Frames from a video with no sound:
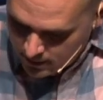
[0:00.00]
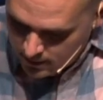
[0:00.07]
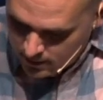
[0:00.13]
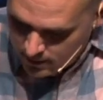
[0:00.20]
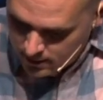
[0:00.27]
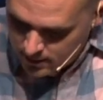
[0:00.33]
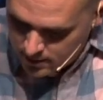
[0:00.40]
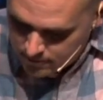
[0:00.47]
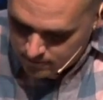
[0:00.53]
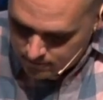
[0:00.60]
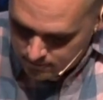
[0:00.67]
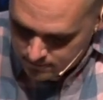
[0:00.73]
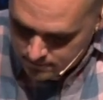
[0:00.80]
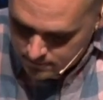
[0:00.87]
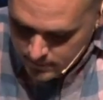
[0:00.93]
Um,
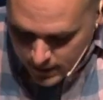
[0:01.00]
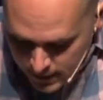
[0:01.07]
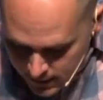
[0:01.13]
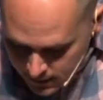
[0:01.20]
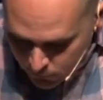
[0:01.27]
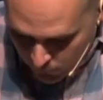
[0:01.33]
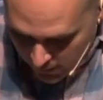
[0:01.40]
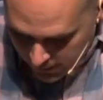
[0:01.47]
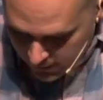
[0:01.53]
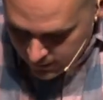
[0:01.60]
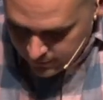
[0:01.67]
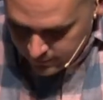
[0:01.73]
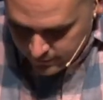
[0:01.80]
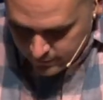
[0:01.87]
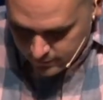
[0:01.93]
anyway,